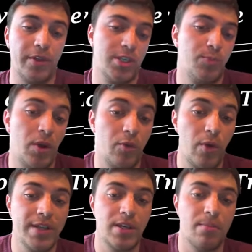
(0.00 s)
the spring
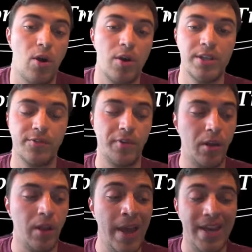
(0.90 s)
race at
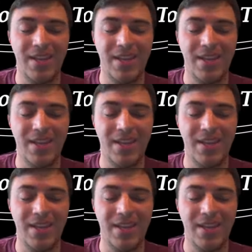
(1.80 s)
Martinsville.